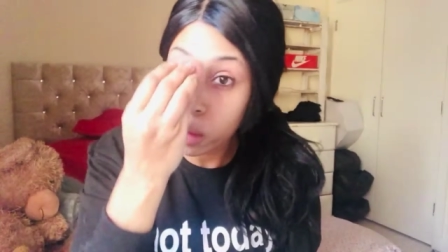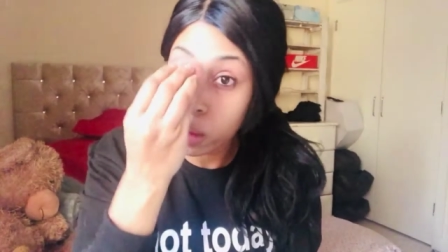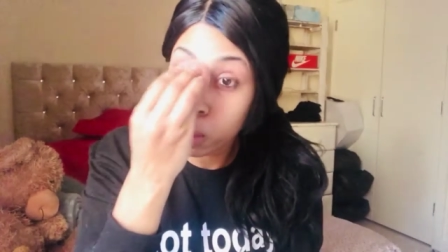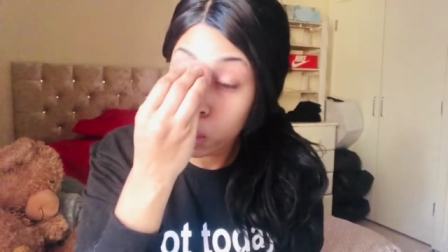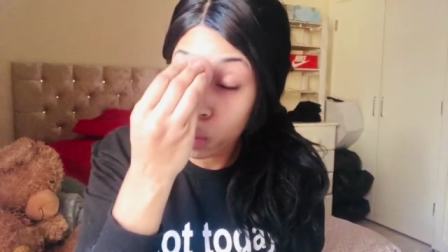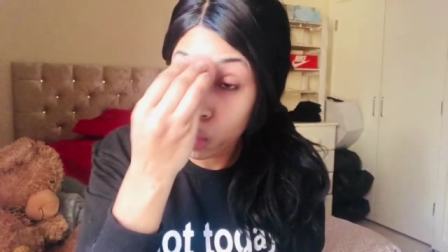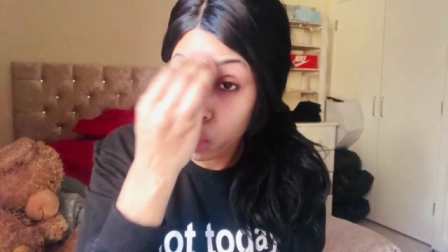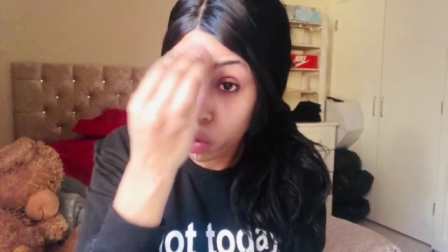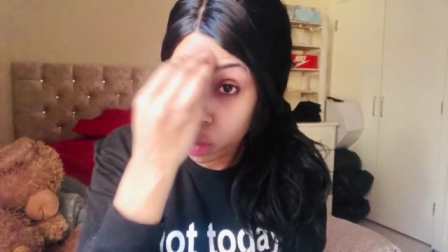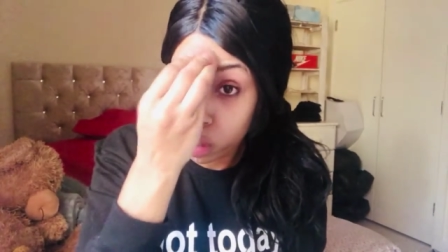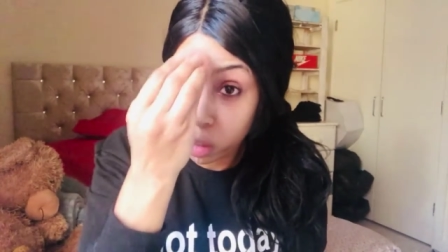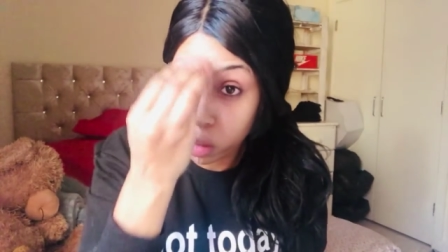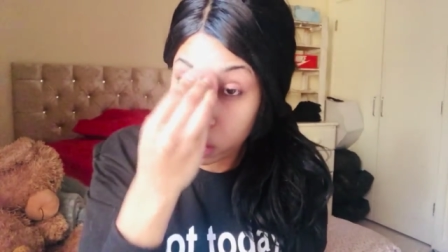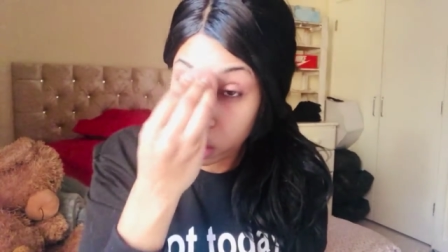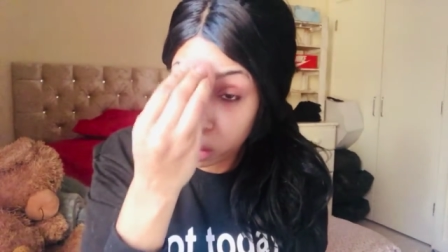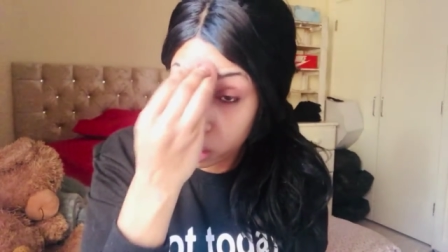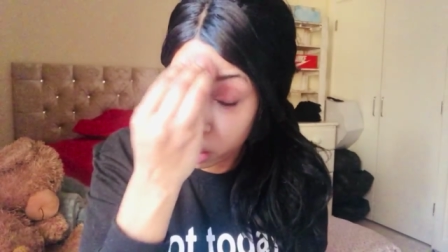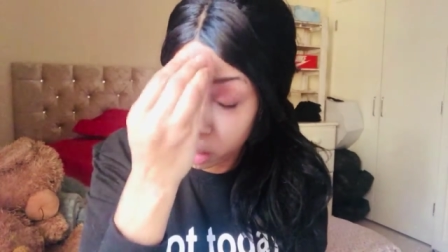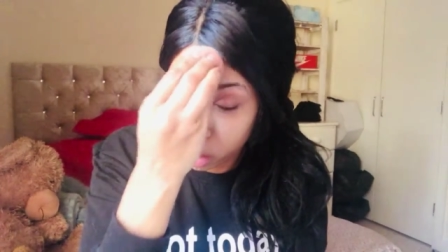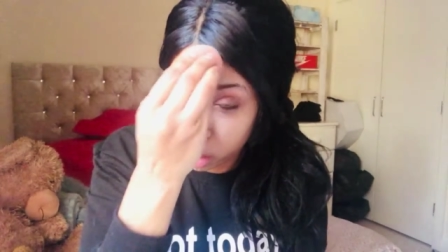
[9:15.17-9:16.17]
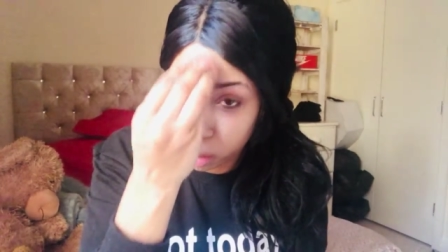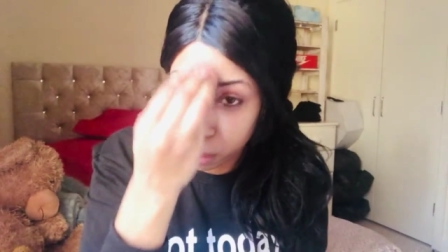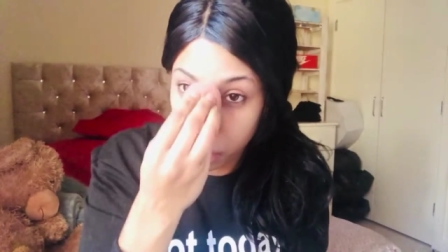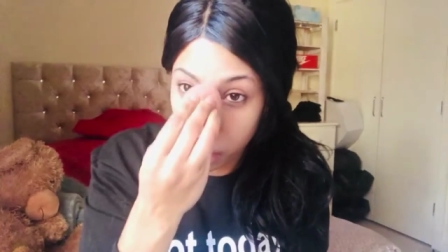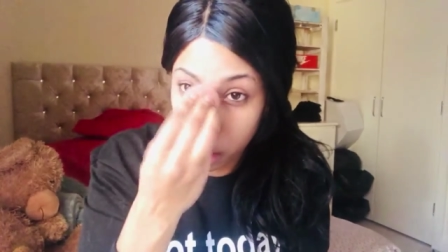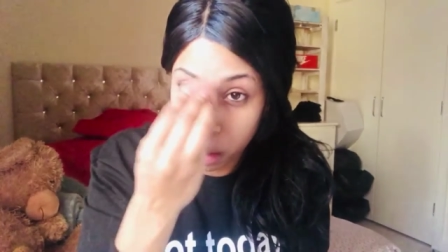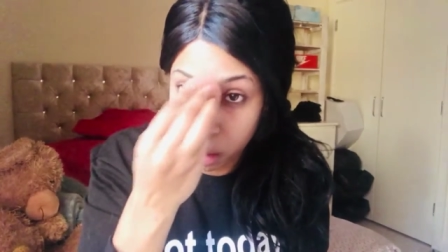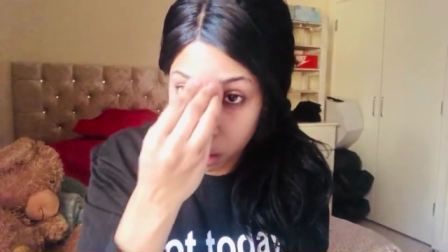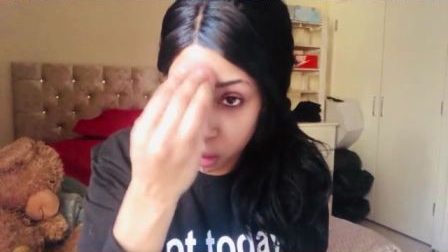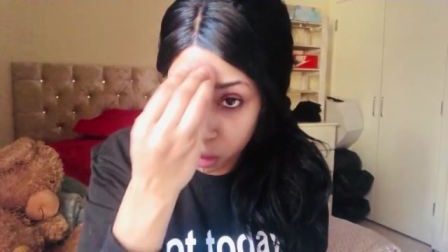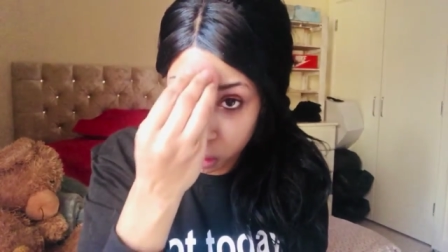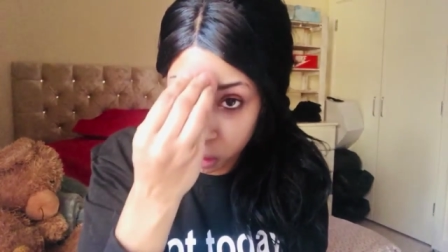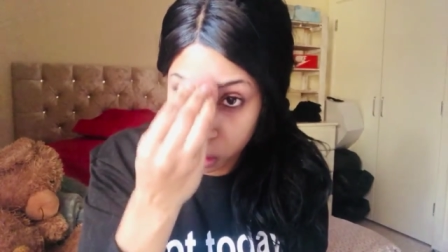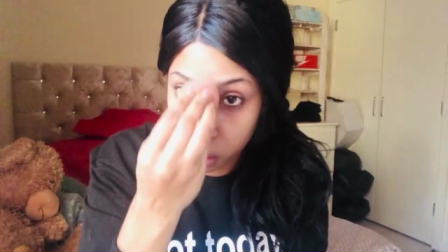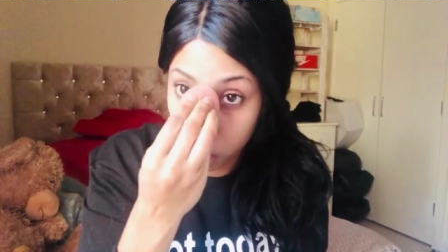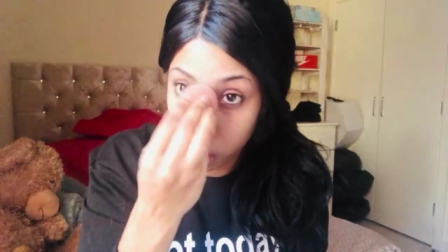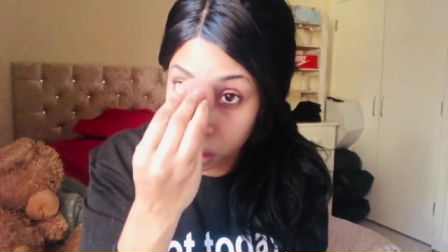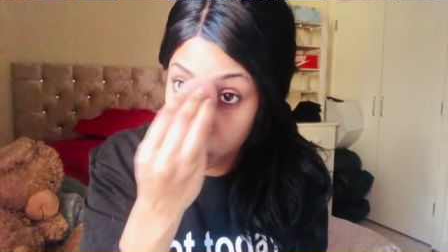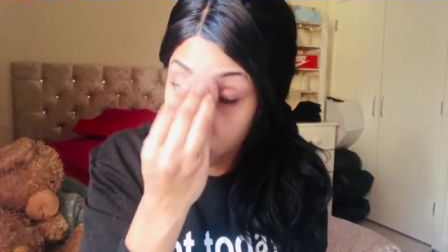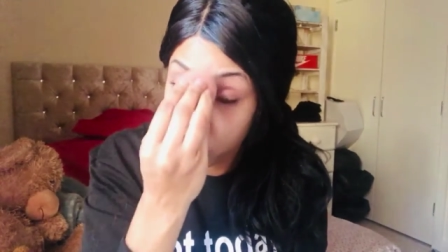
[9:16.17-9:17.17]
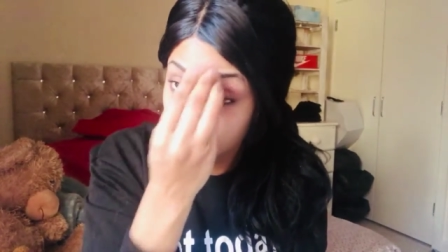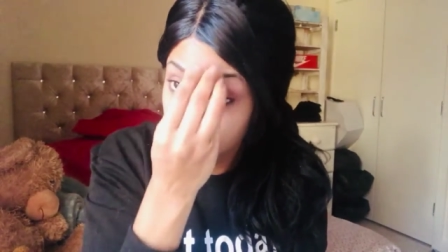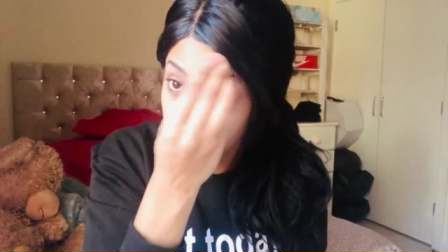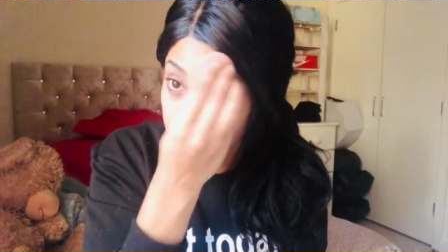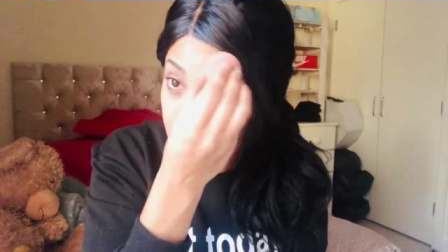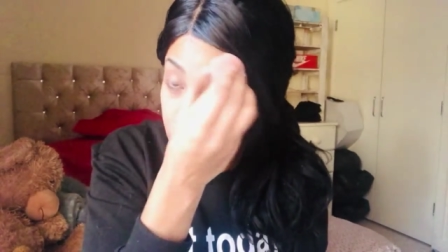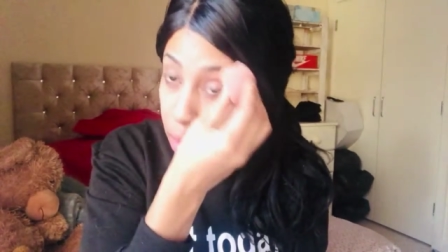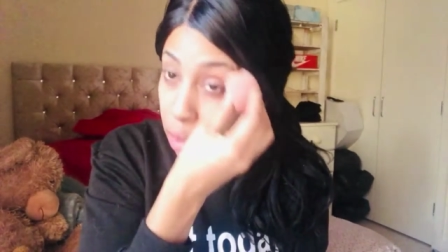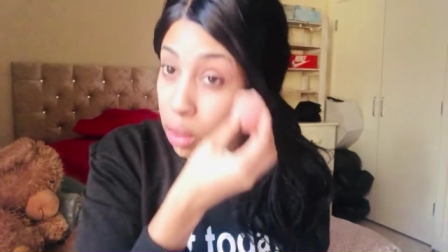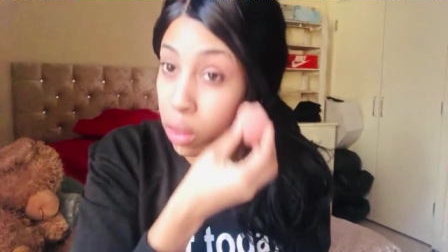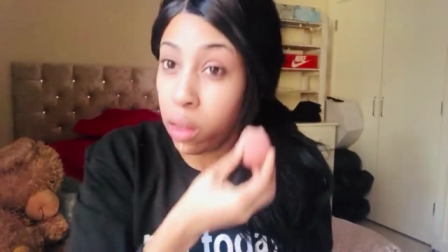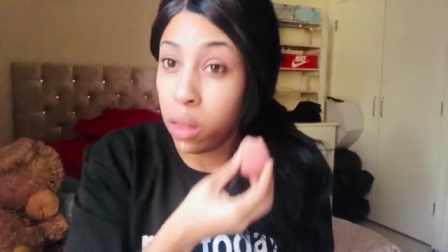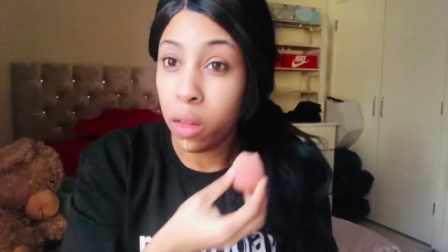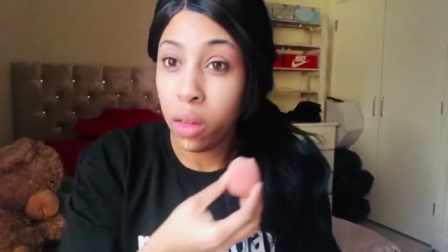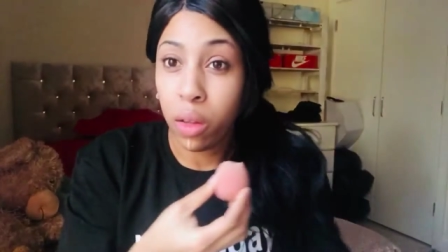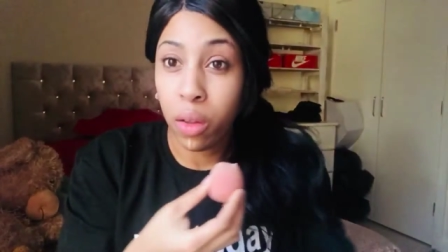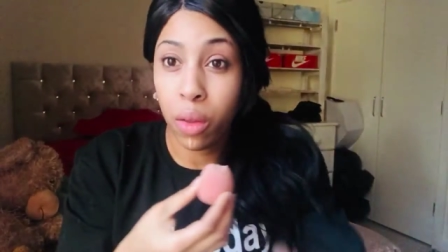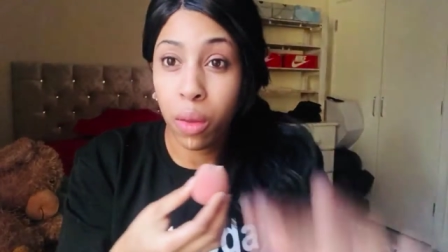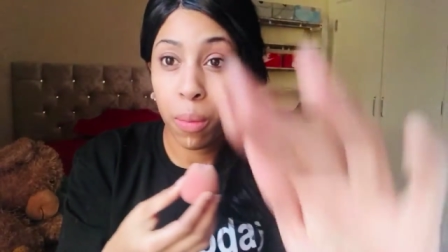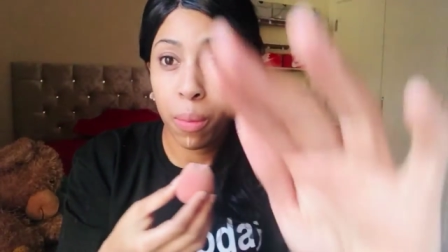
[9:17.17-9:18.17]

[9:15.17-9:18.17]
will just disperse a